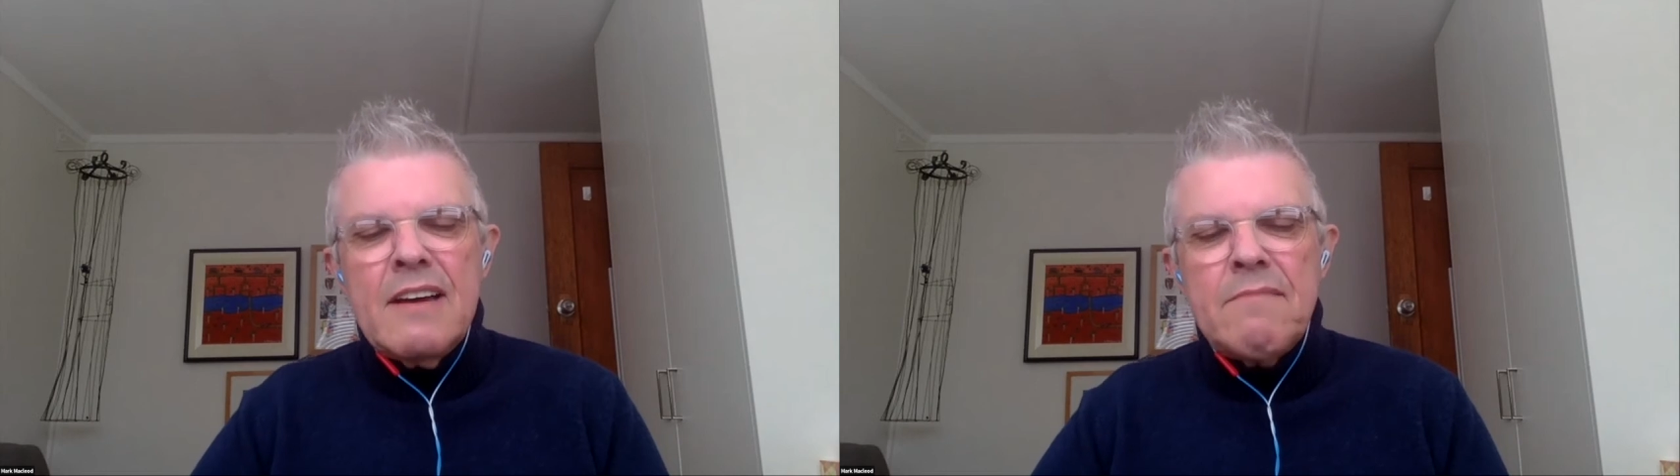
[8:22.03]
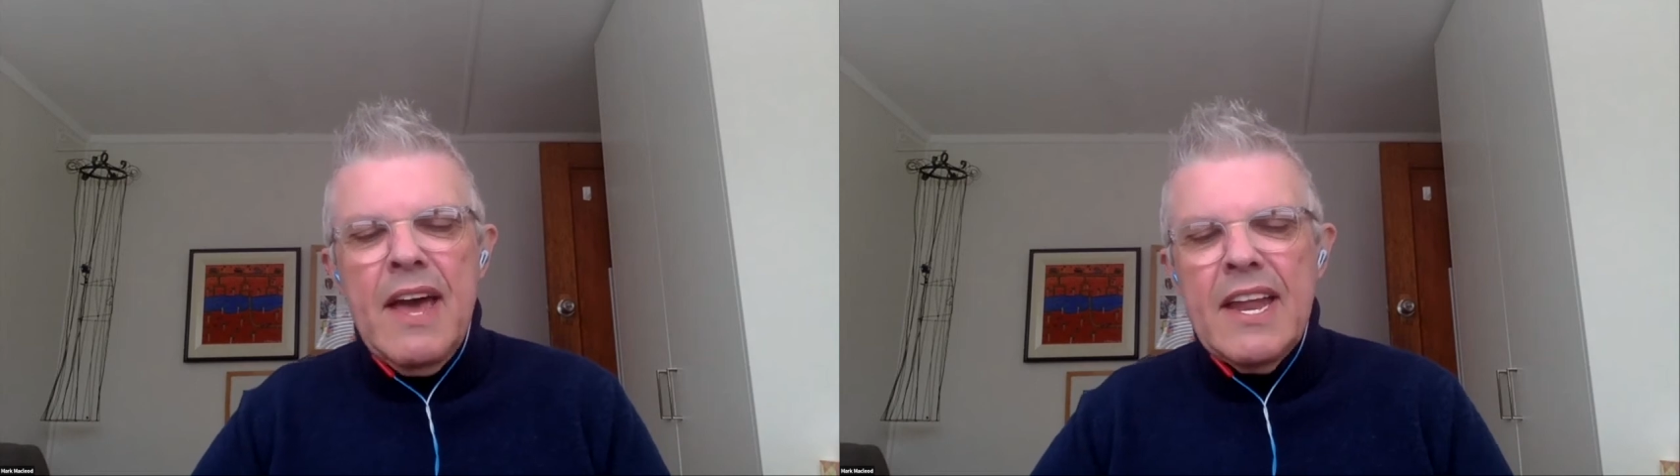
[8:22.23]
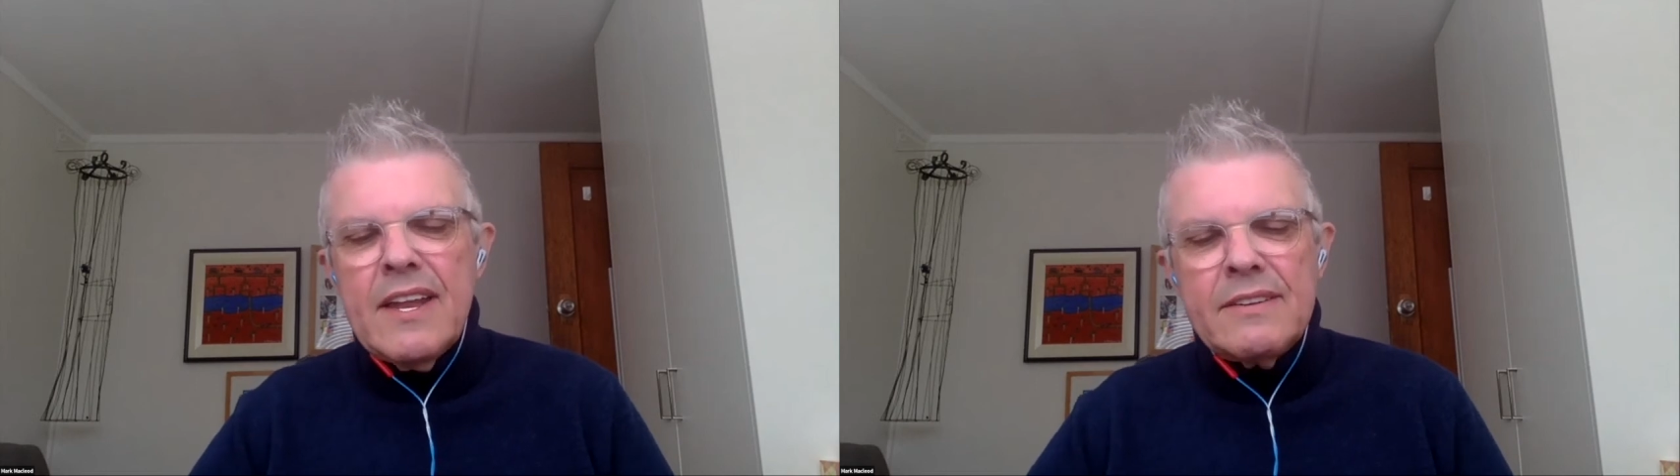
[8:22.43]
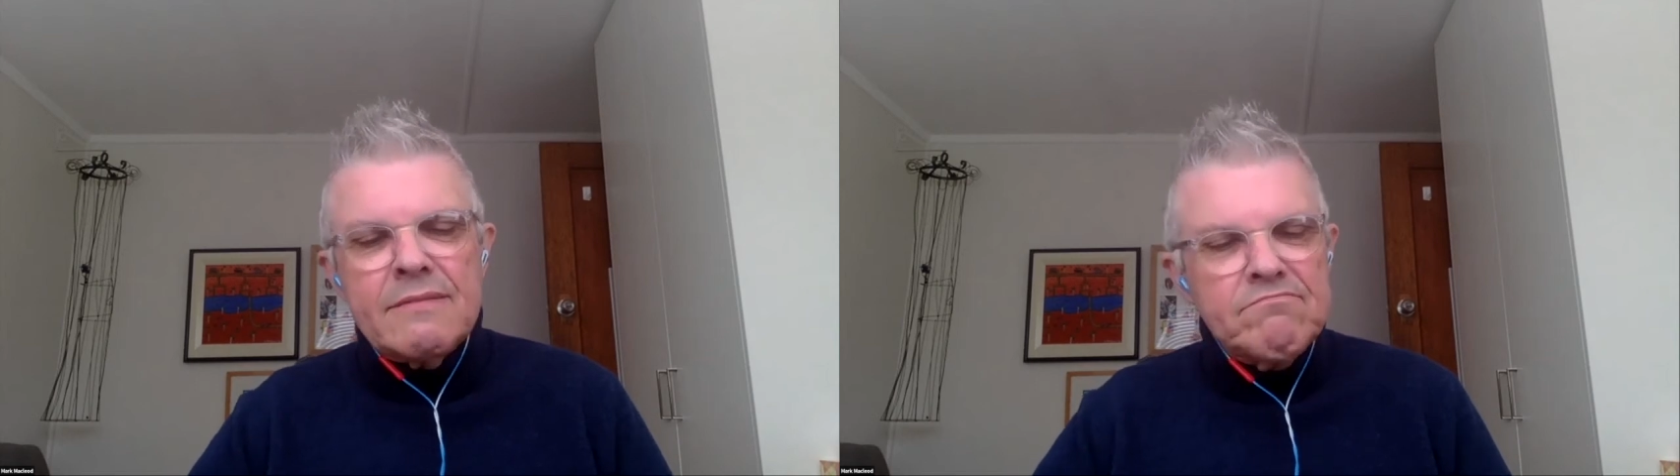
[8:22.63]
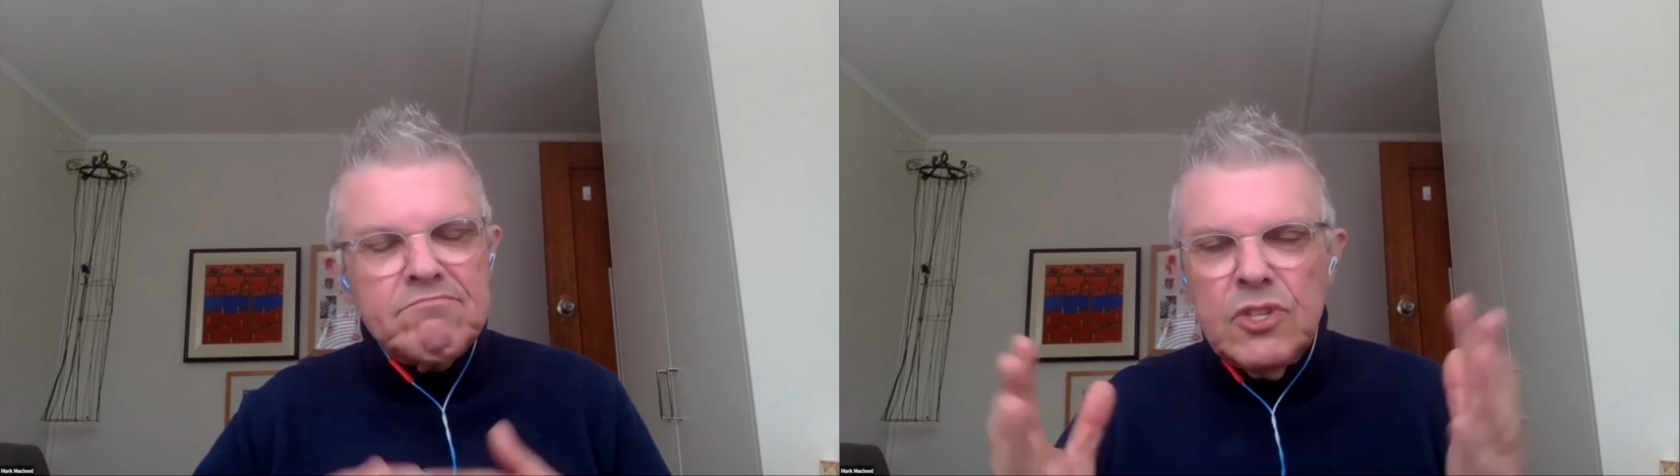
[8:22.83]
had a
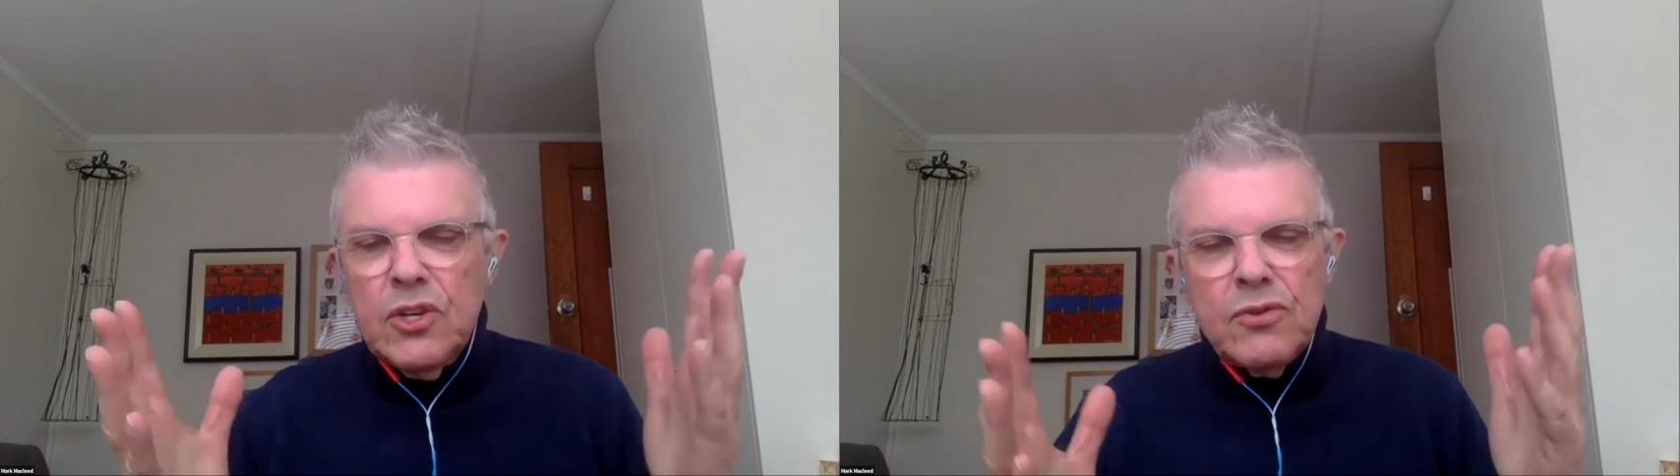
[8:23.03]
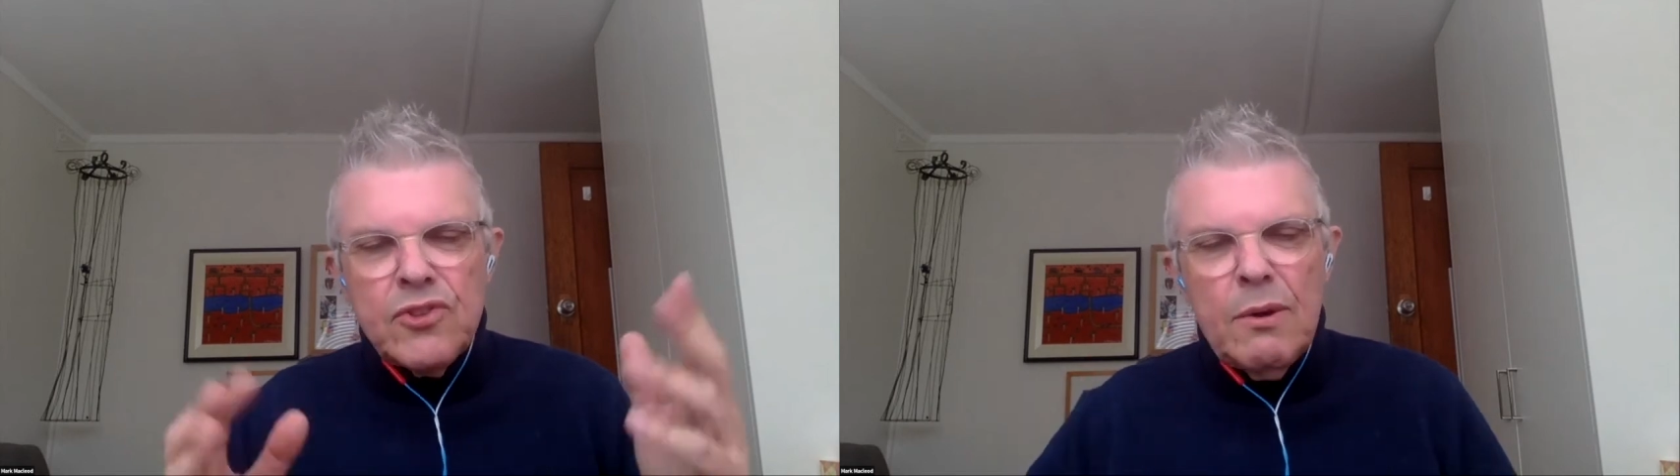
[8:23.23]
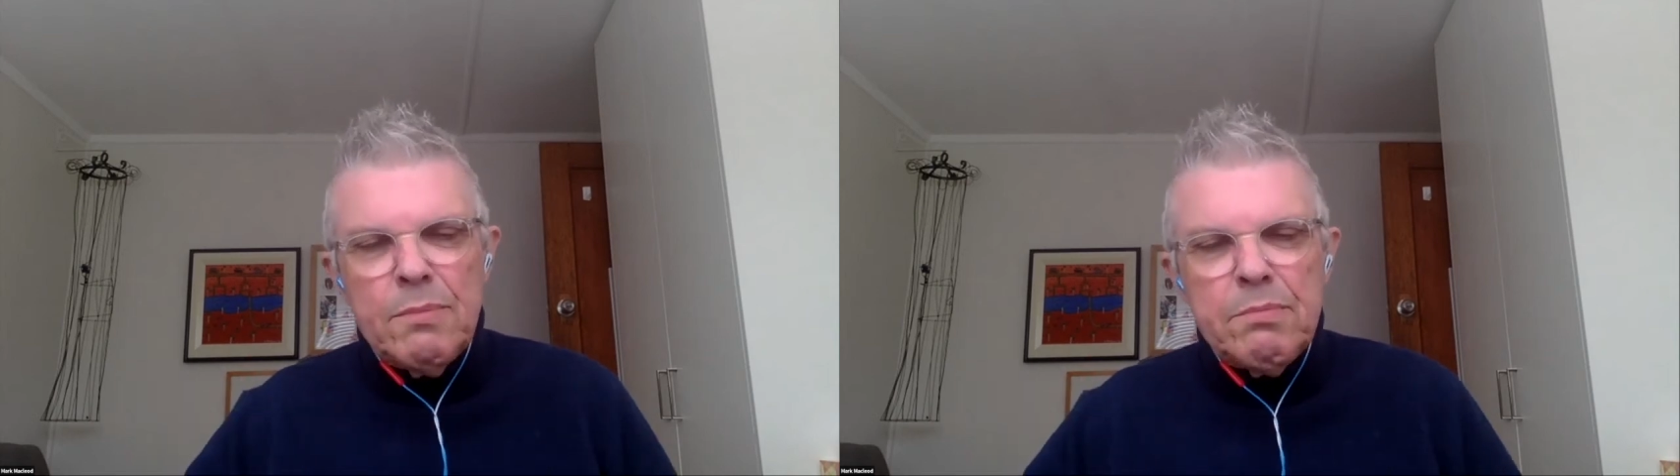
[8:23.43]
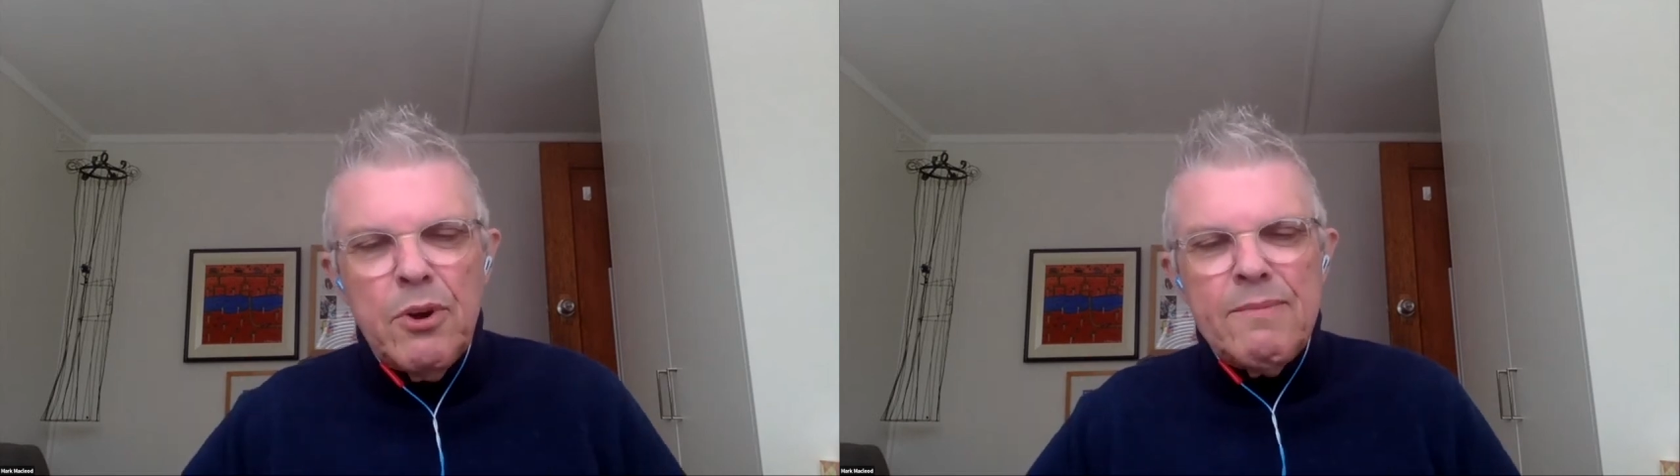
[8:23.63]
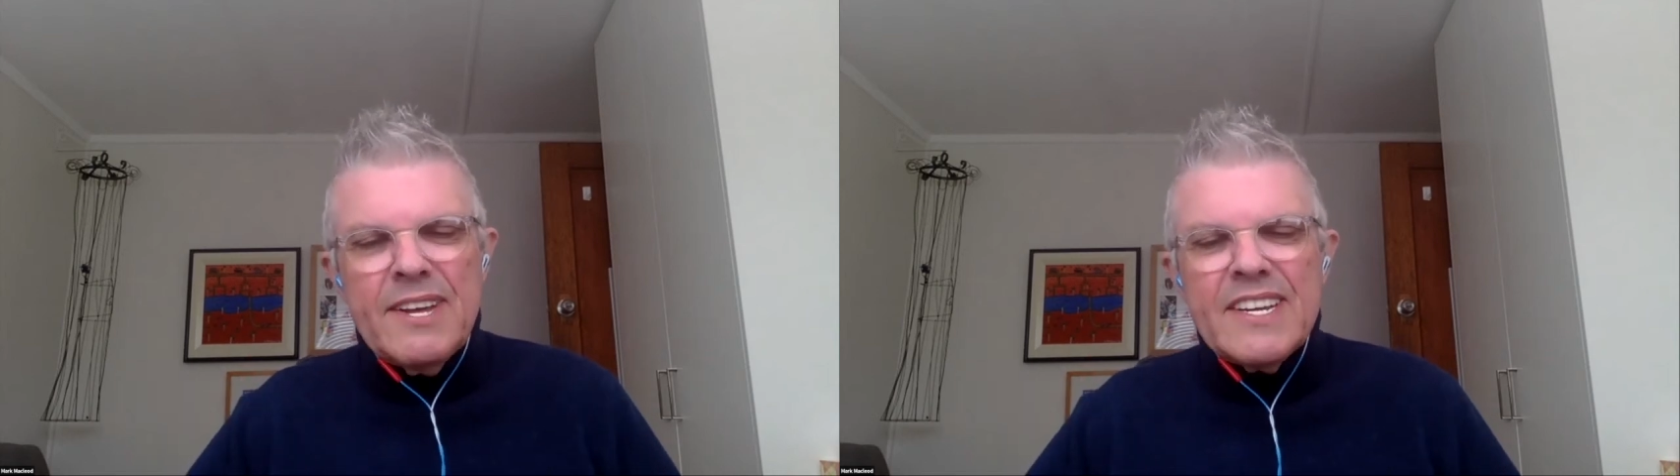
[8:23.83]
new job
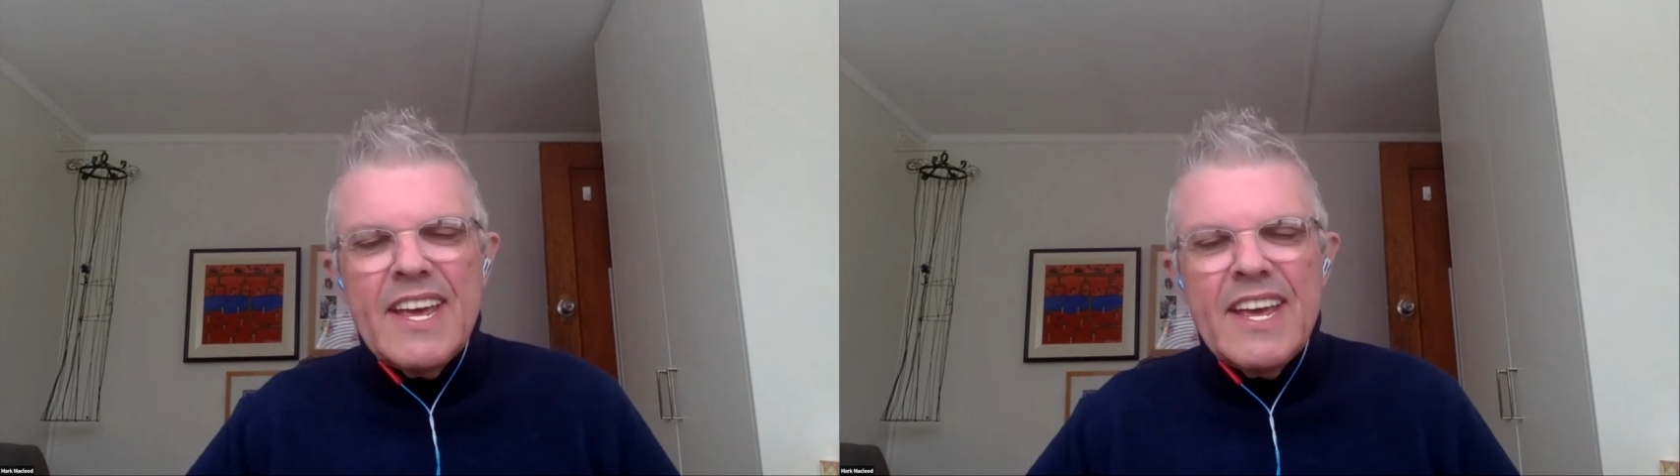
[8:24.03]
appointment.